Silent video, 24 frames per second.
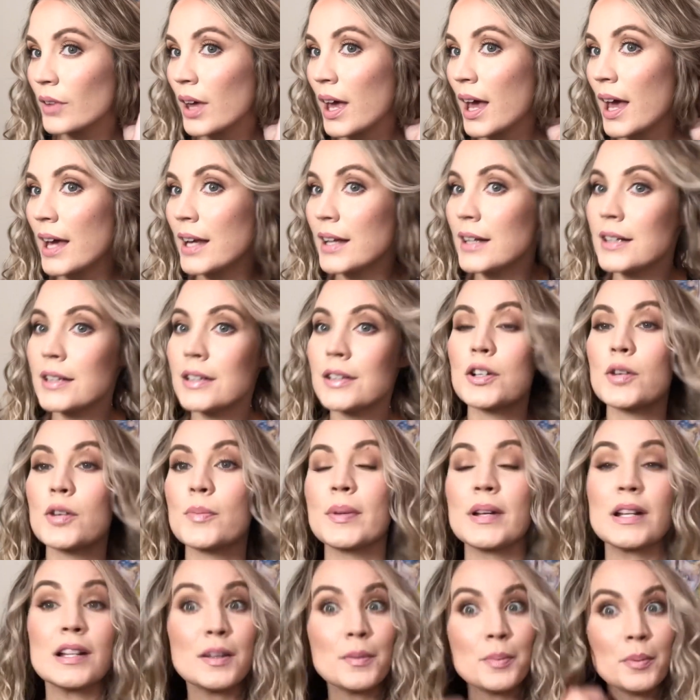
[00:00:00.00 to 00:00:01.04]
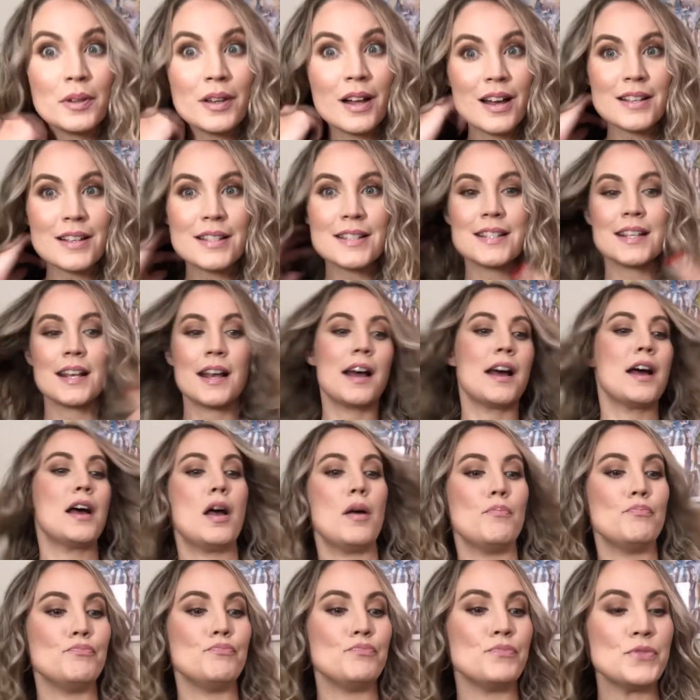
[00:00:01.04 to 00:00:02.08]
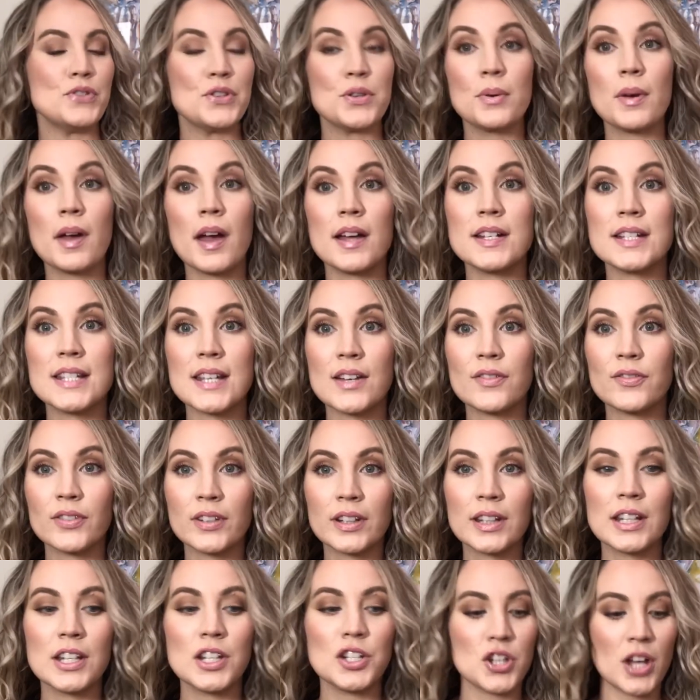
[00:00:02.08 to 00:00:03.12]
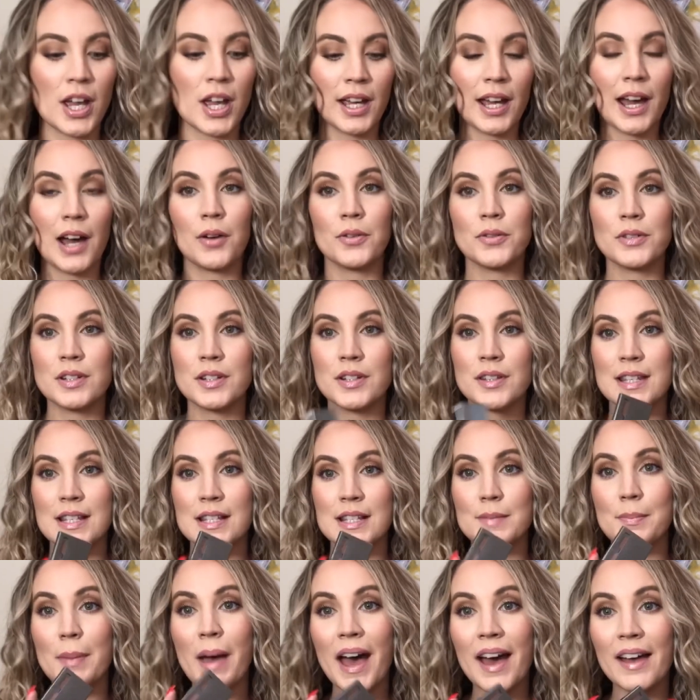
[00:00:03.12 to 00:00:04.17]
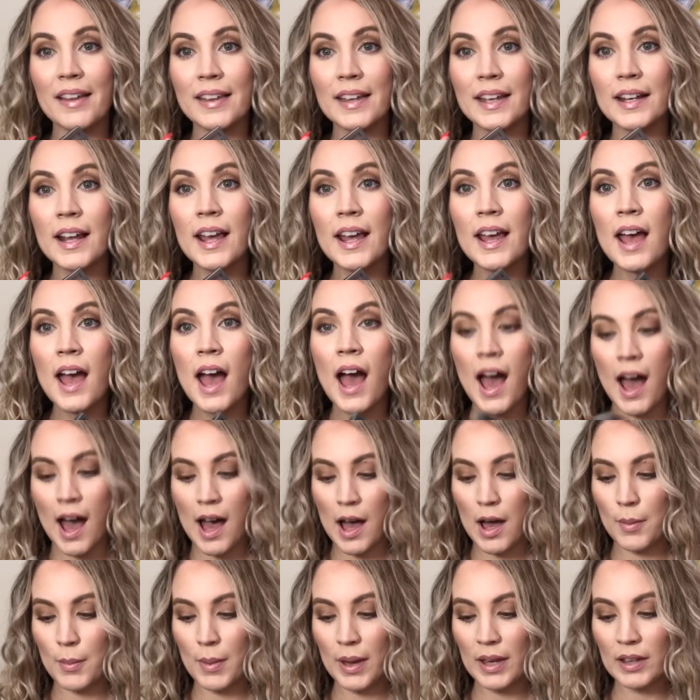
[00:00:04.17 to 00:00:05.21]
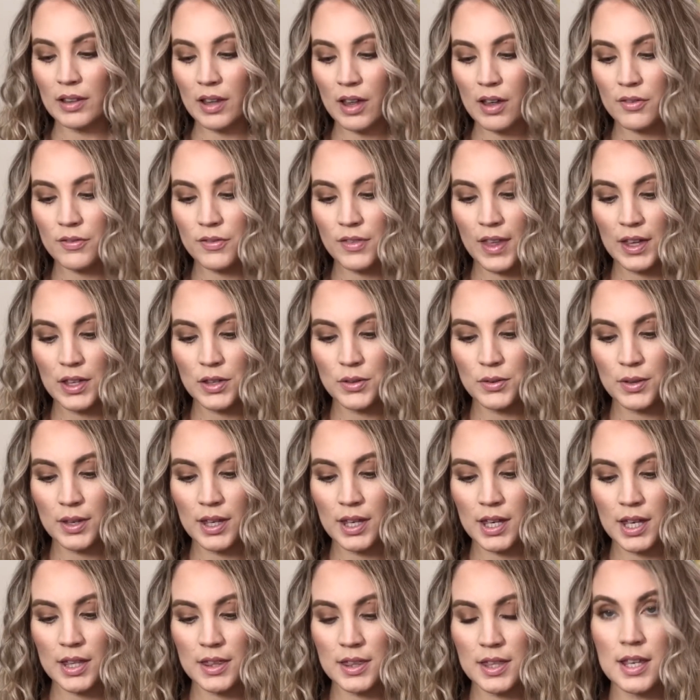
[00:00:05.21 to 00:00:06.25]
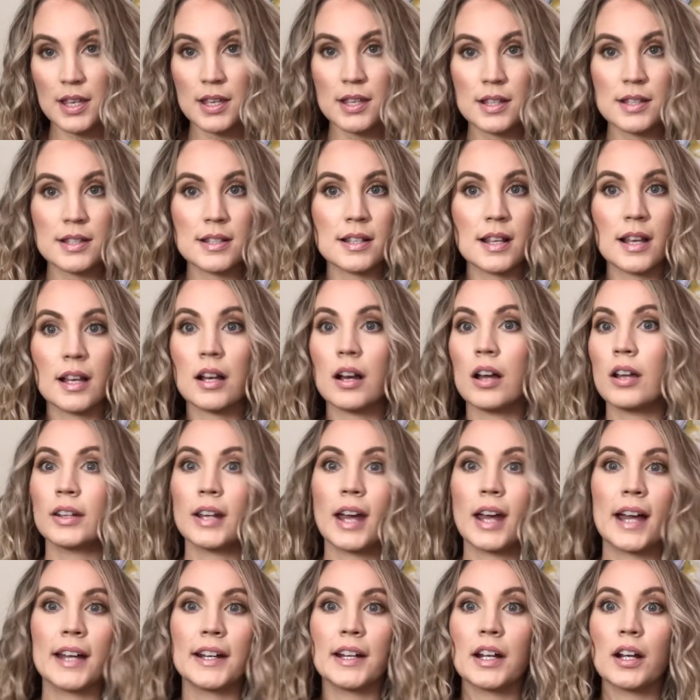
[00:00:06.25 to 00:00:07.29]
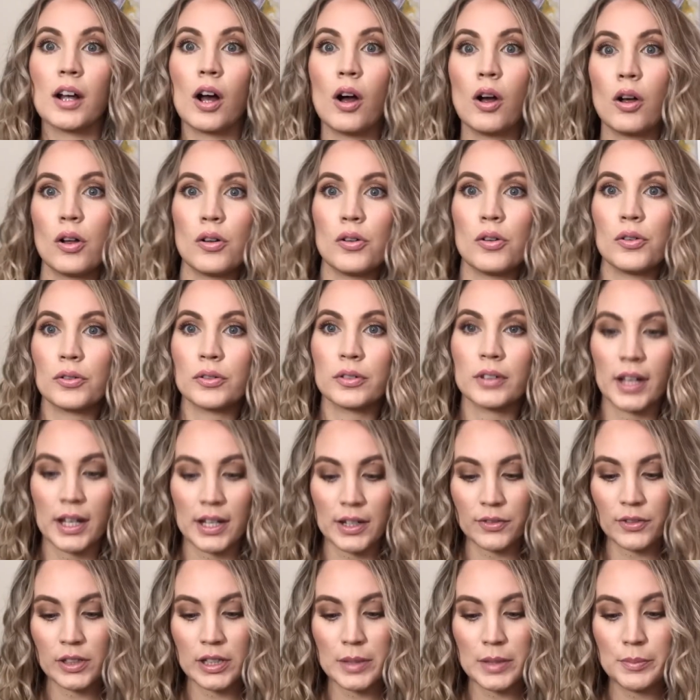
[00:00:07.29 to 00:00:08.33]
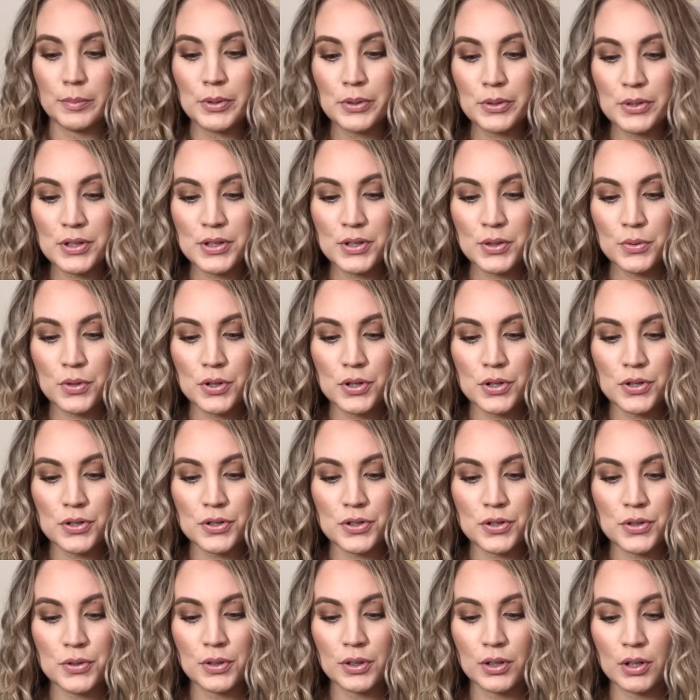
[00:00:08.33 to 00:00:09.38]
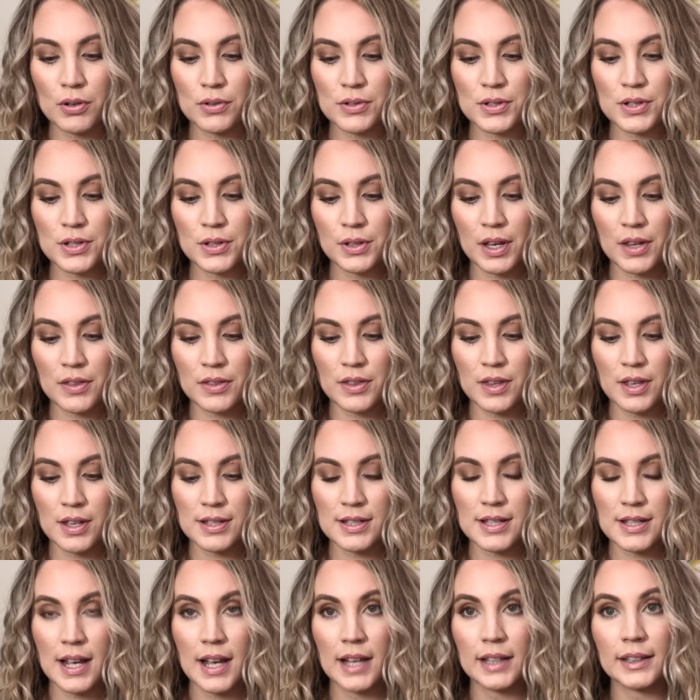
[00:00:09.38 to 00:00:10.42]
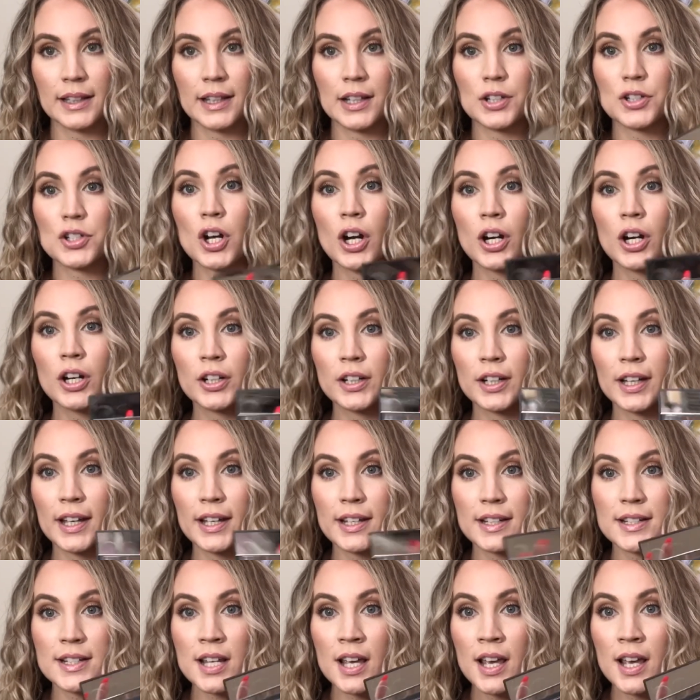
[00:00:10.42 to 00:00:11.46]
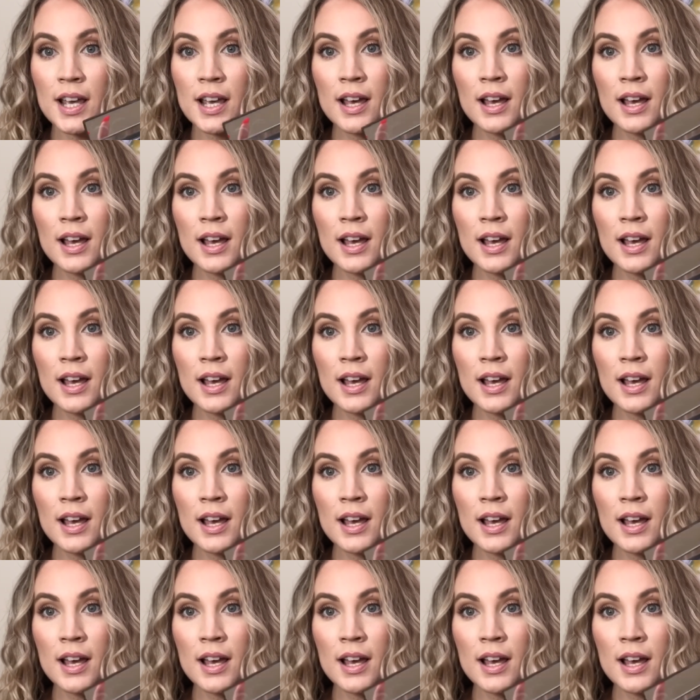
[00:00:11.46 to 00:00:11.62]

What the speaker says: and a little bit of lip gloss. So yeah, definitely check out this palette. I love that you can get these like online at all kind of clean beauty stores. You can also get this at like Target